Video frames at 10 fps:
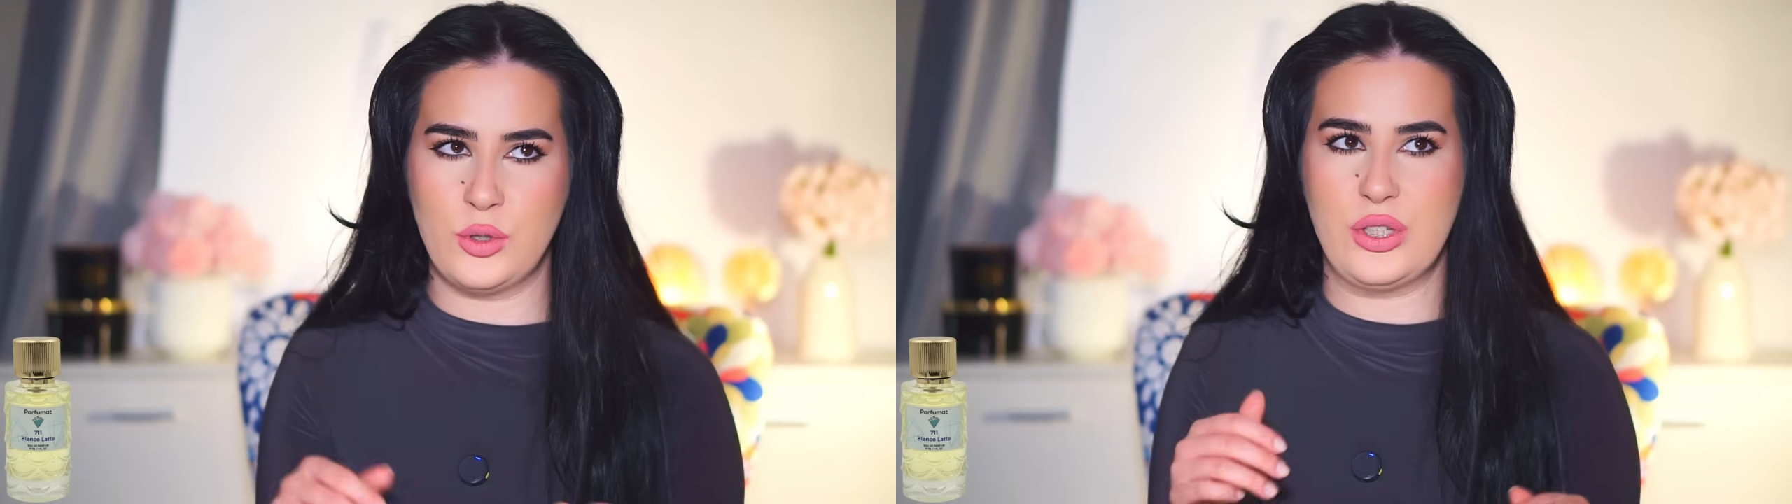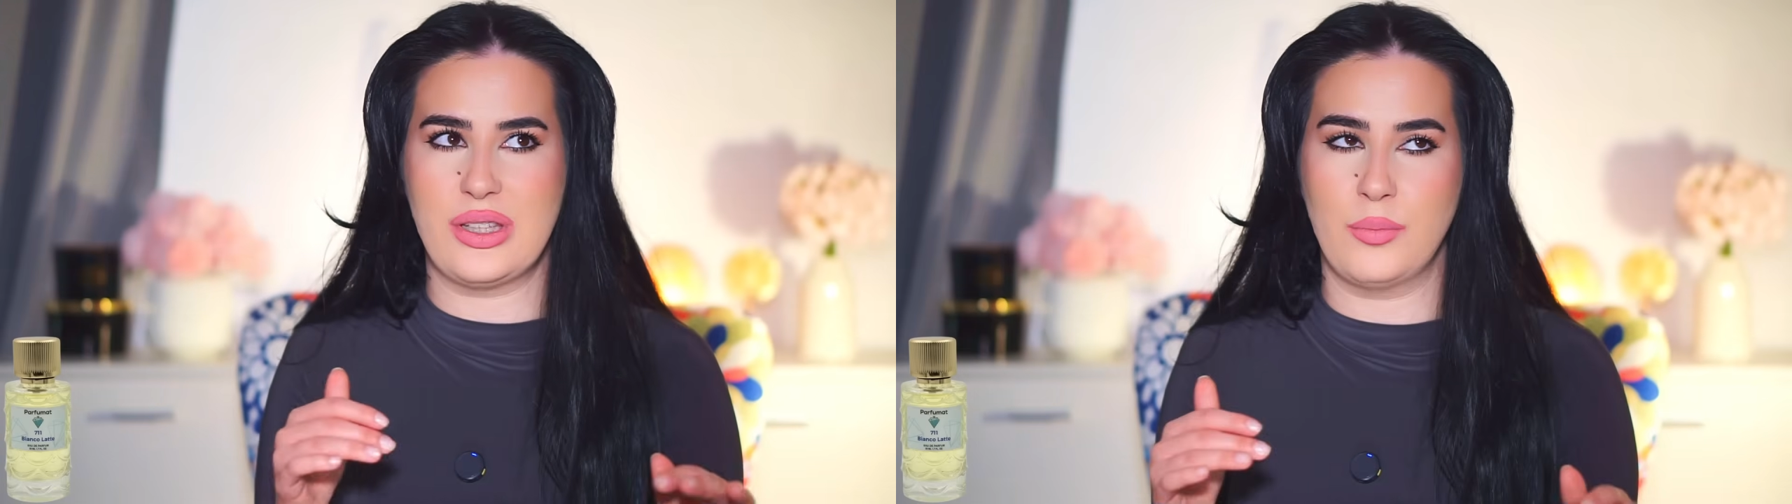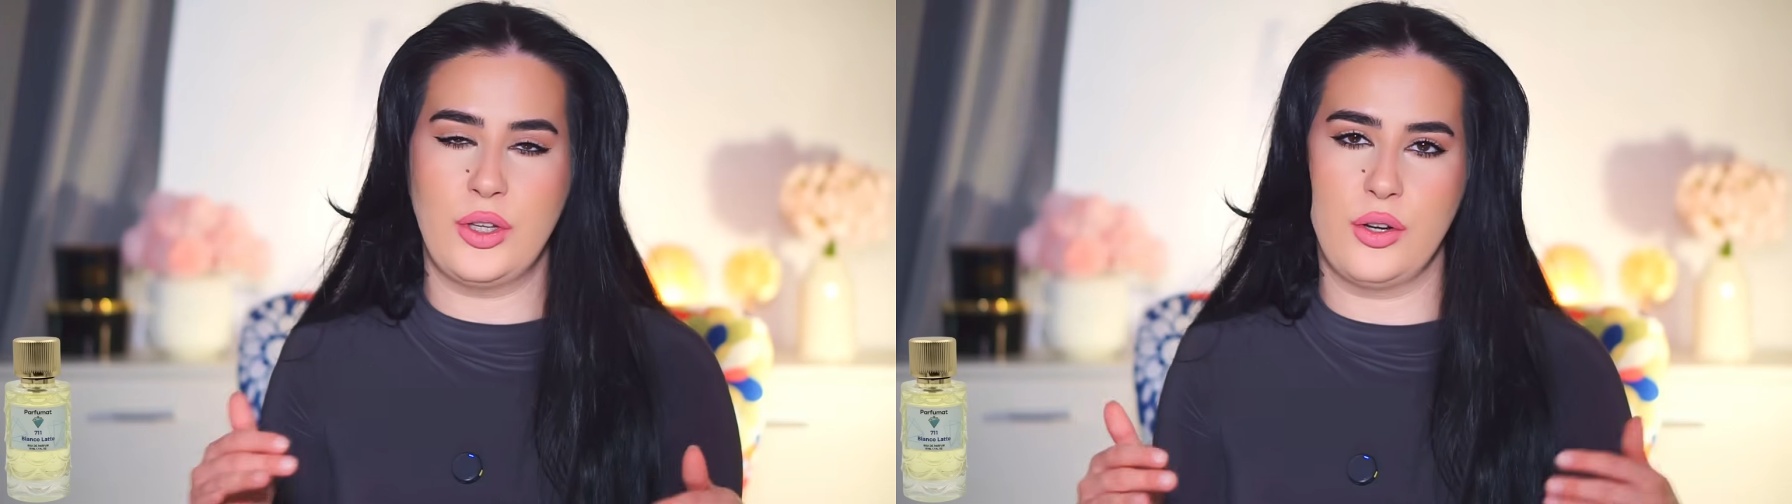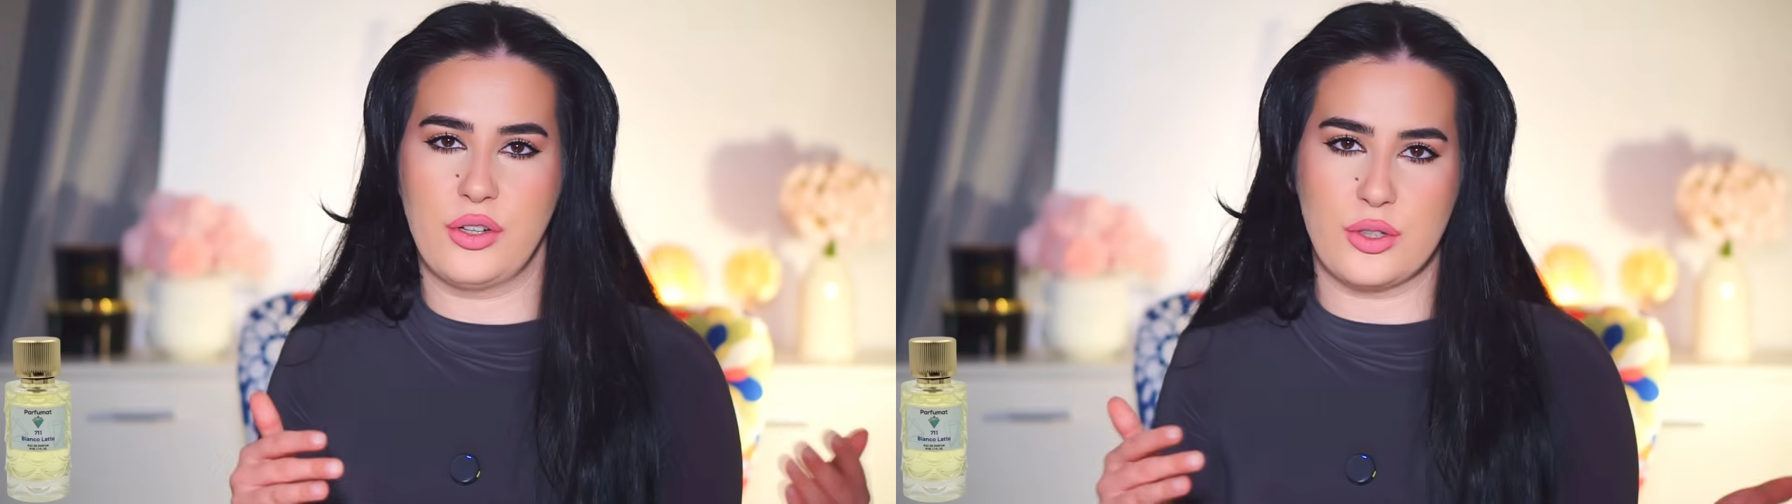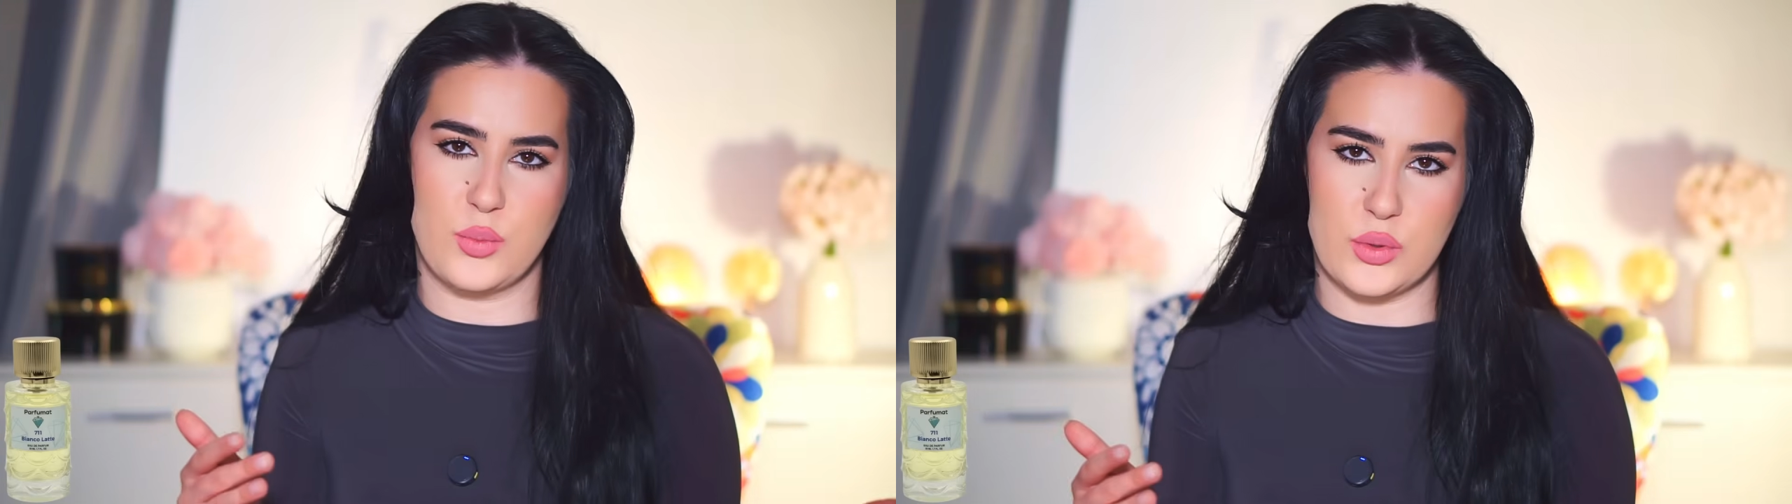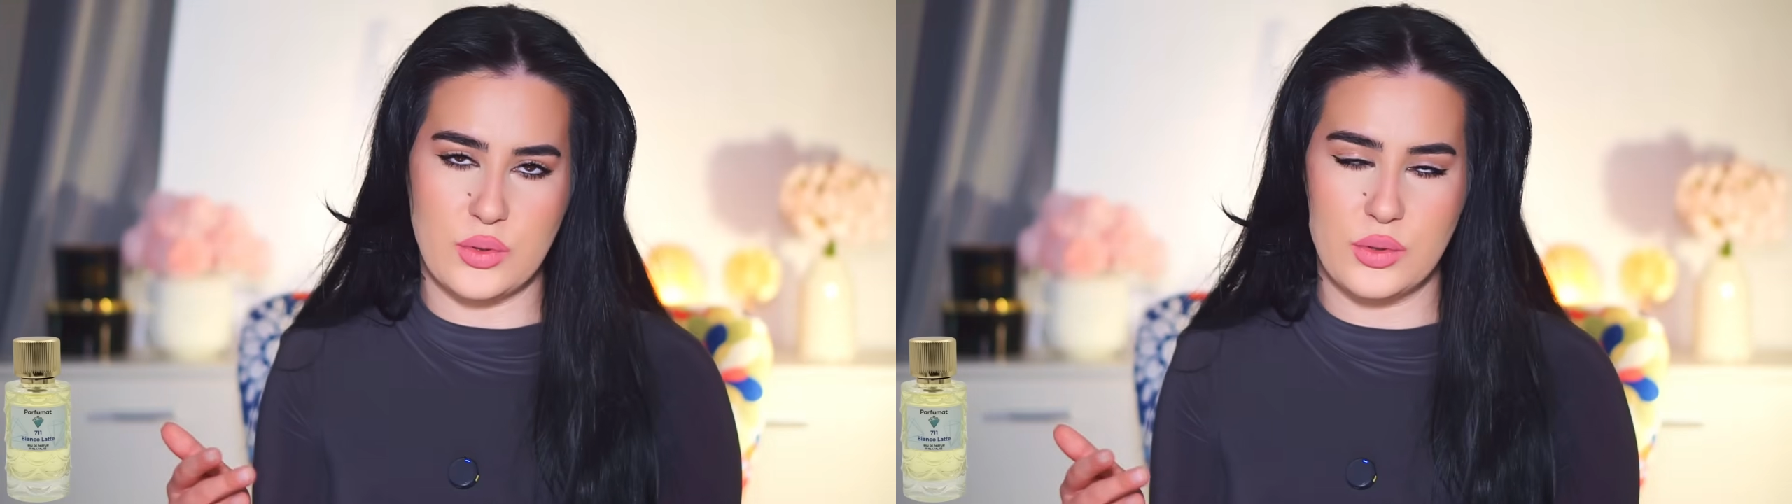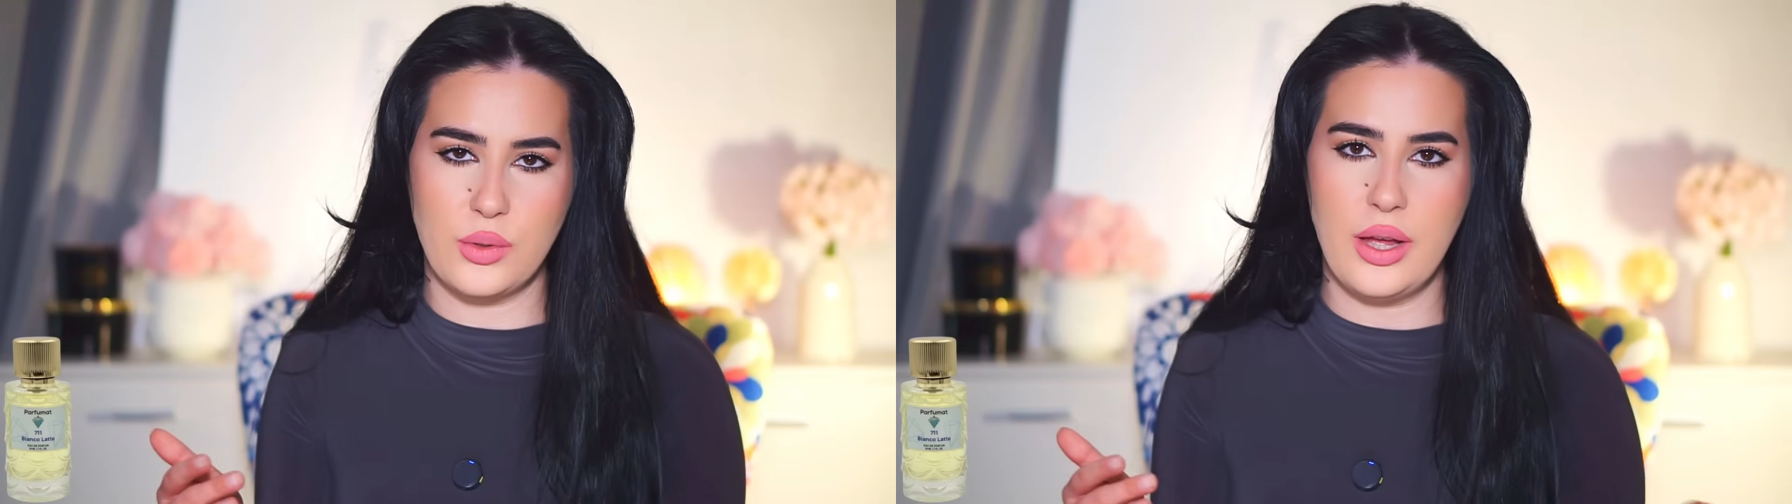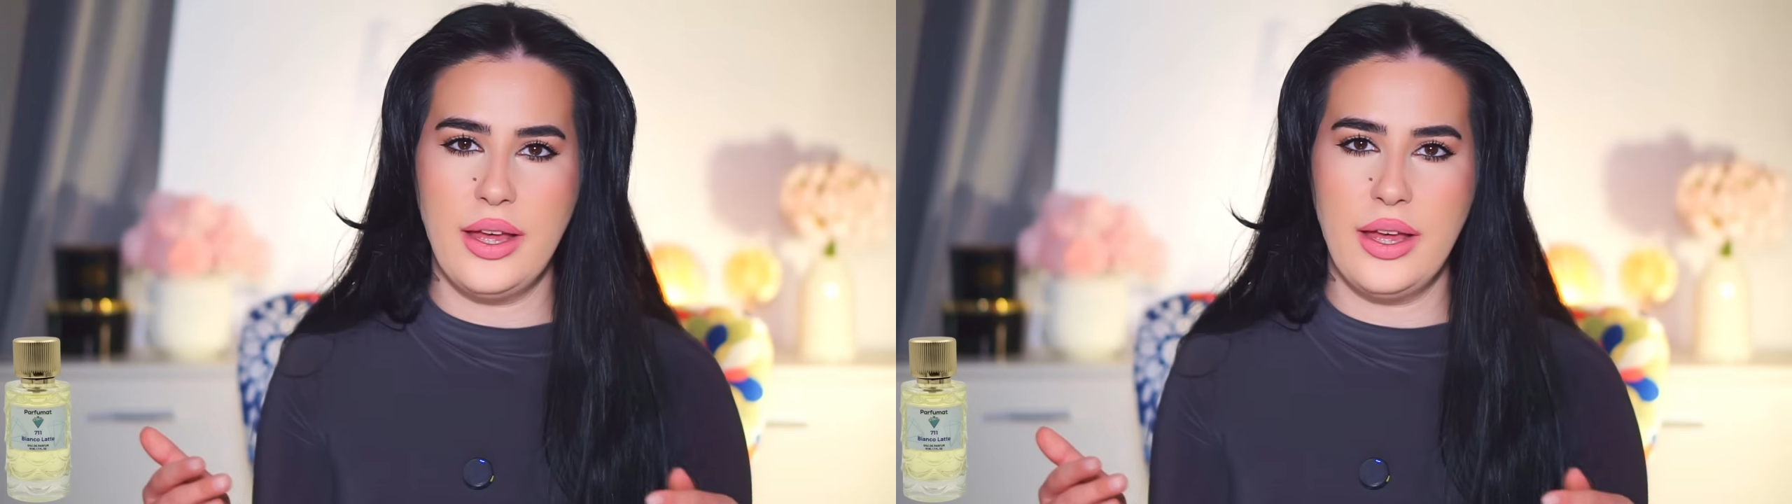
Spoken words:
which is something you're not supposed to do,